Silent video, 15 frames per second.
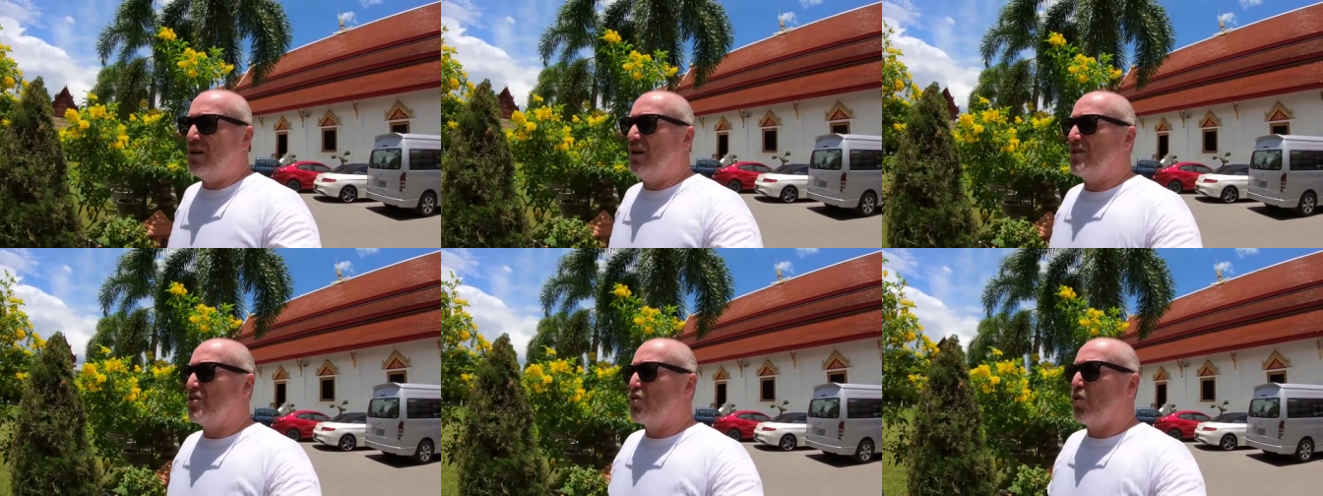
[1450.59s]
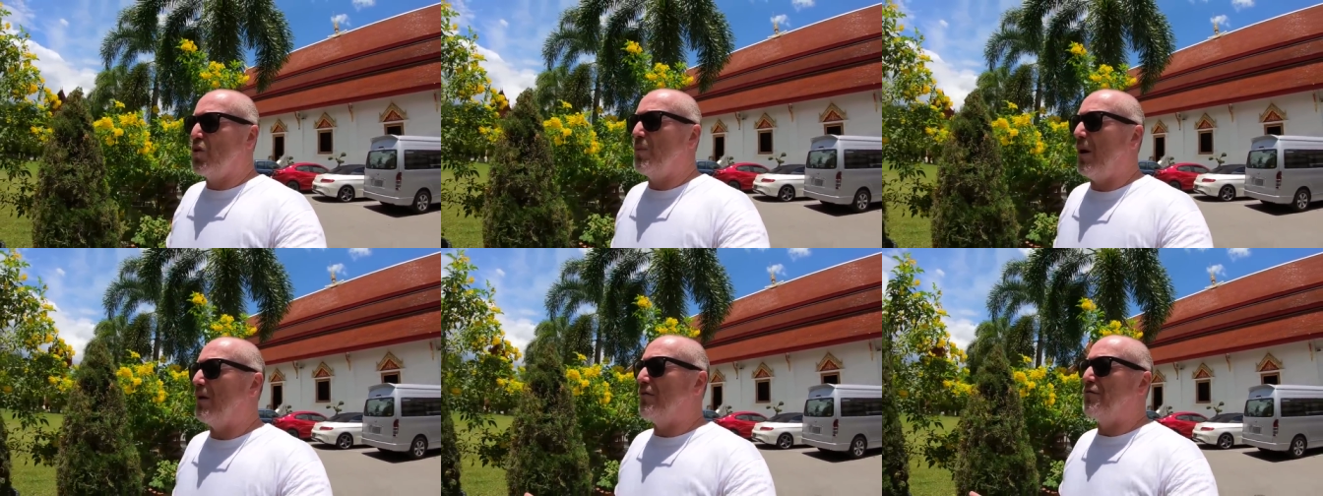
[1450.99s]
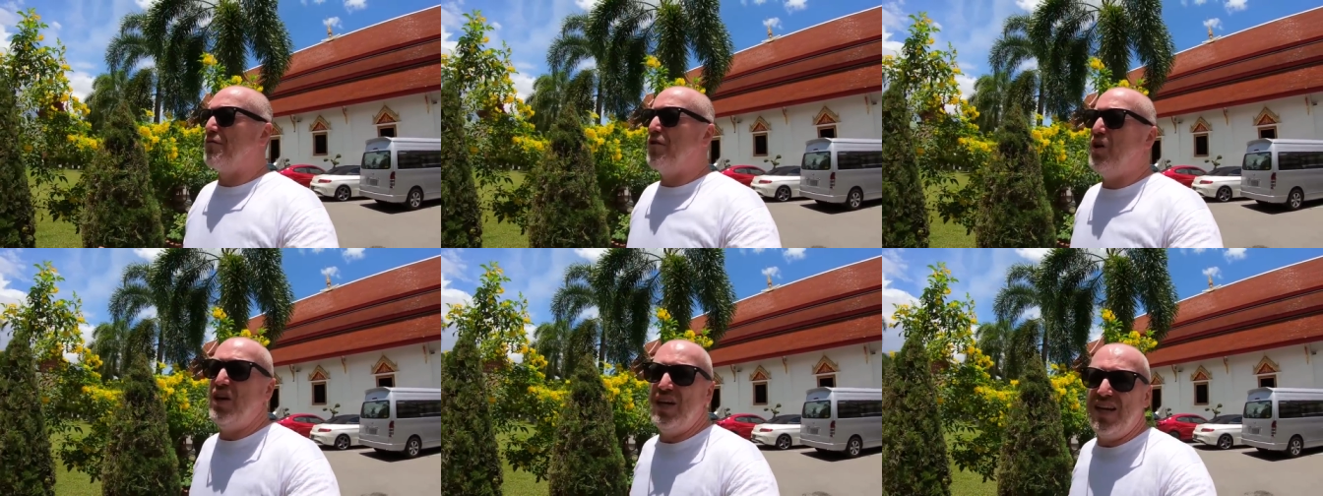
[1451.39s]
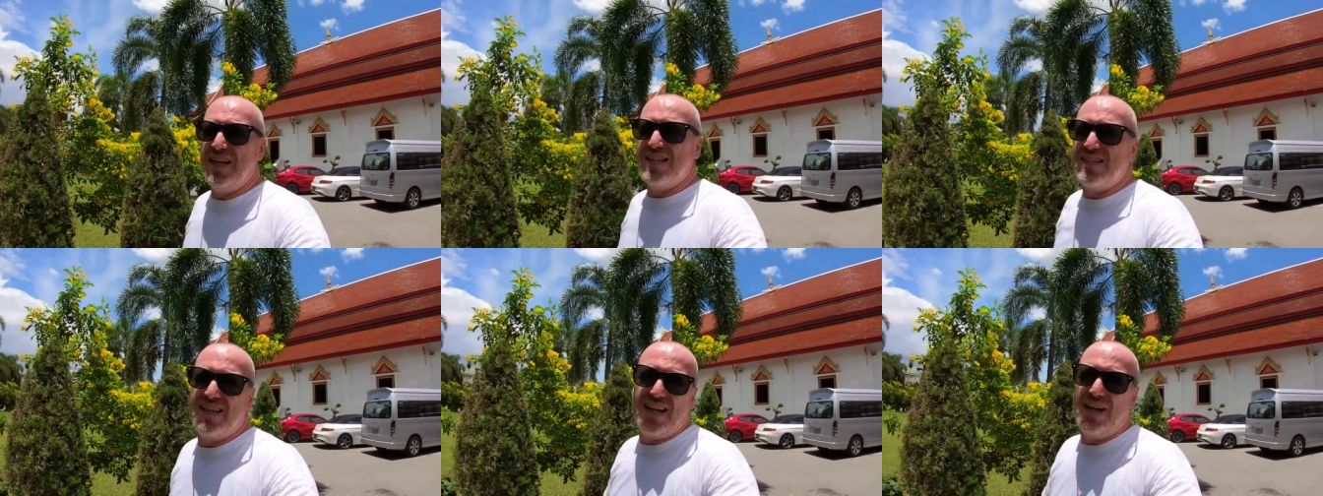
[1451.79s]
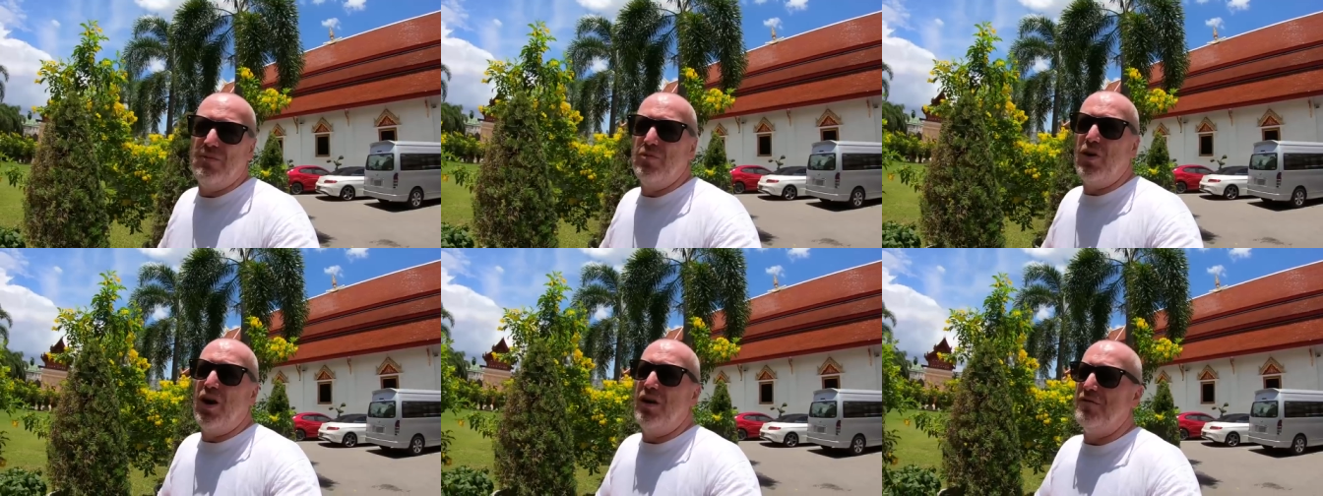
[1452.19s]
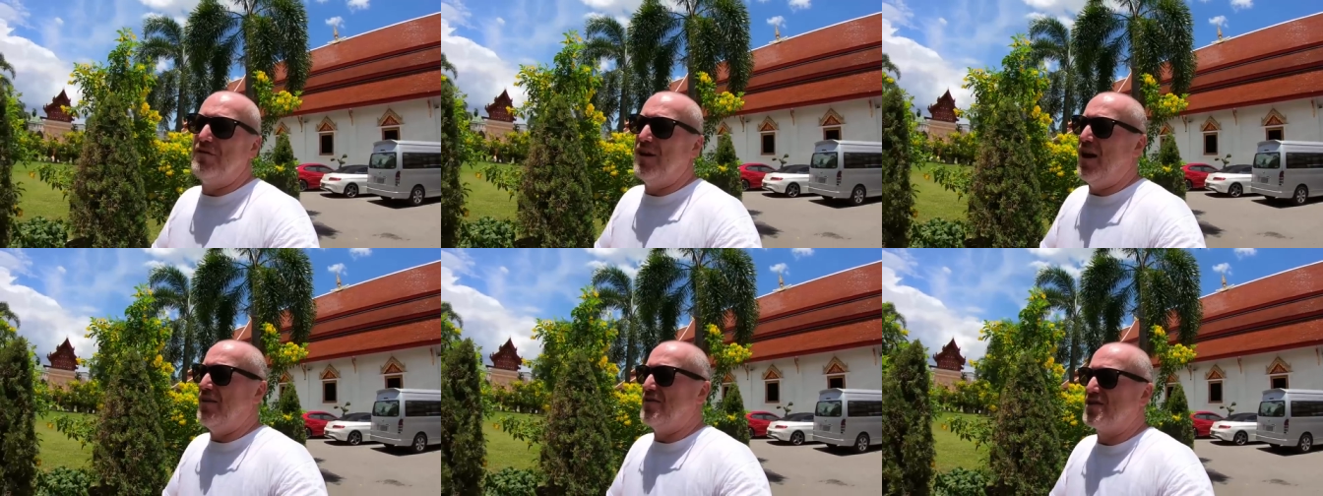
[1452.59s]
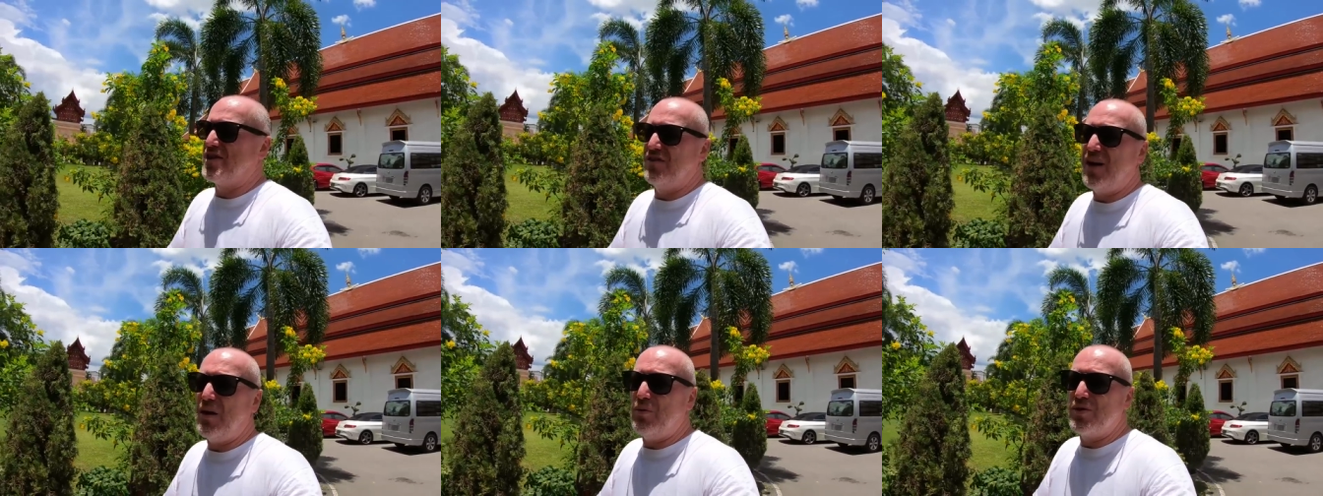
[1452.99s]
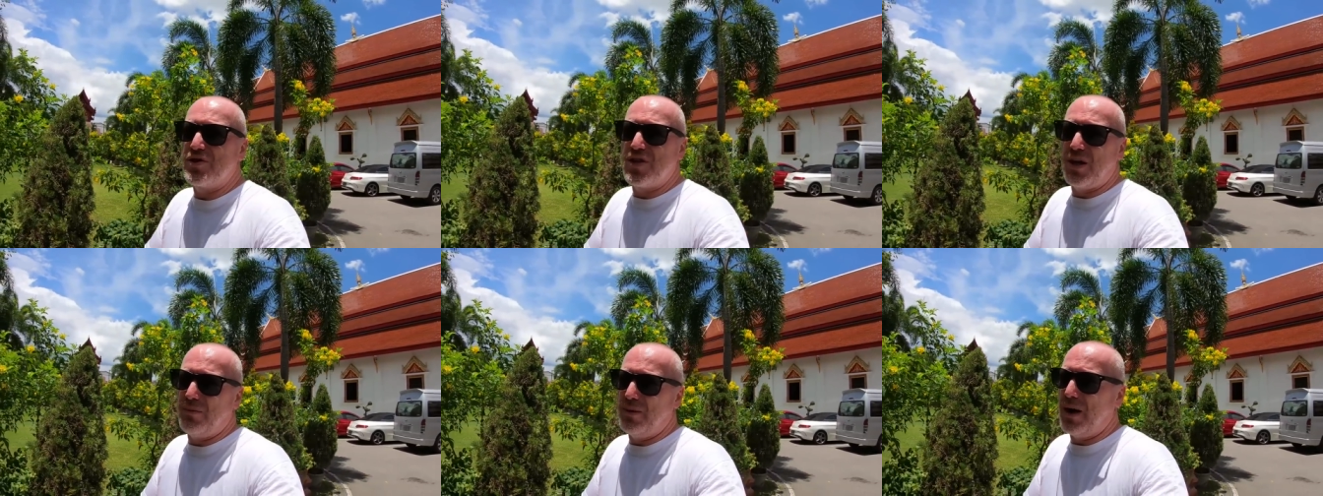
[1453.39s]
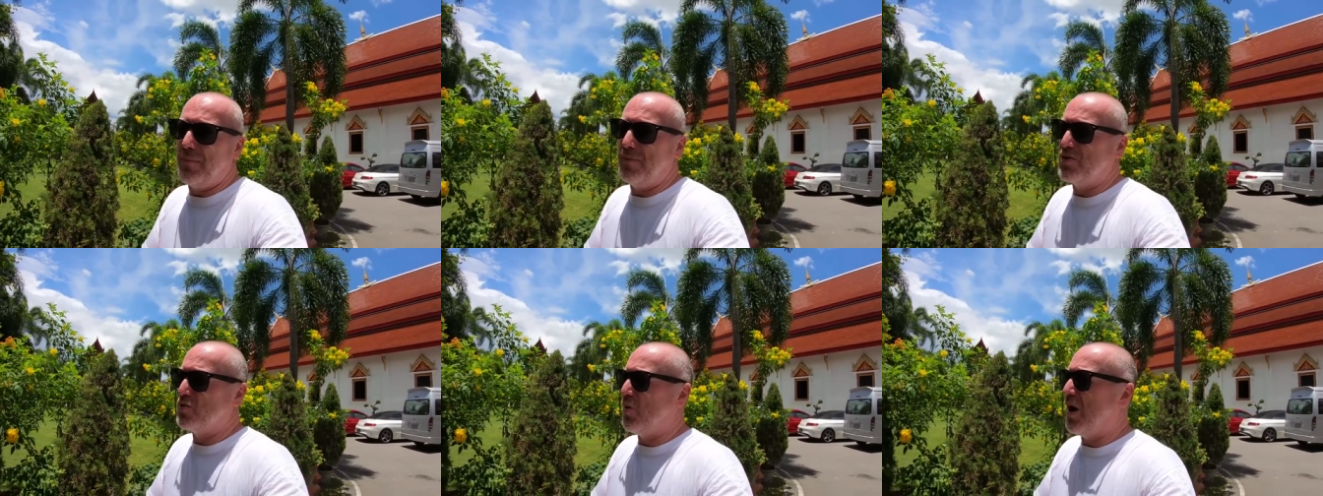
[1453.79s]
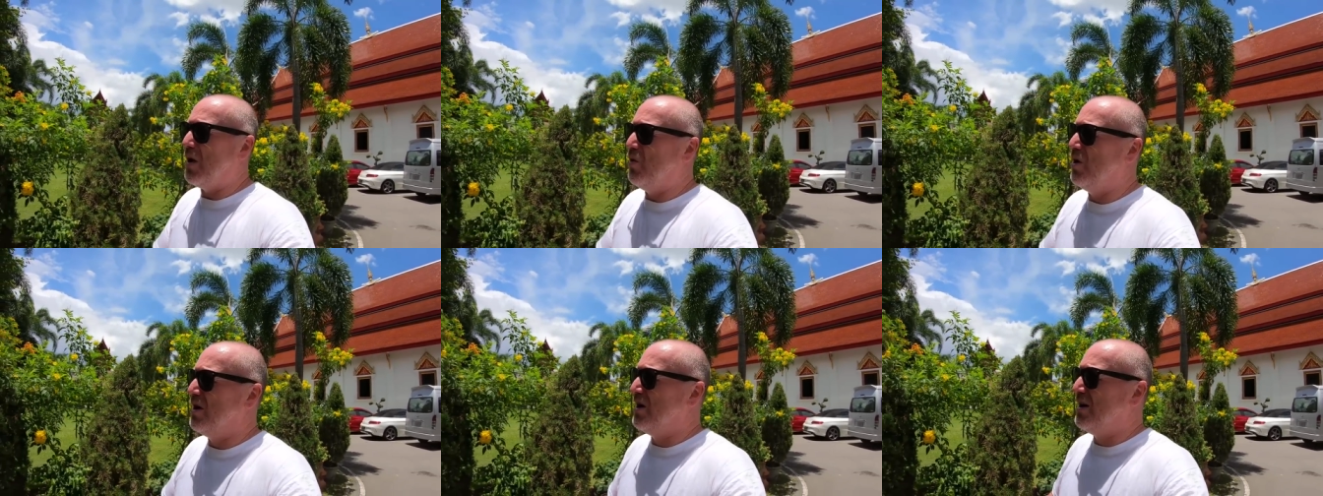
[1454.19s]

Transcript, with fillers: I talk about the three years here and what I've learnt. So that one's coming up as well.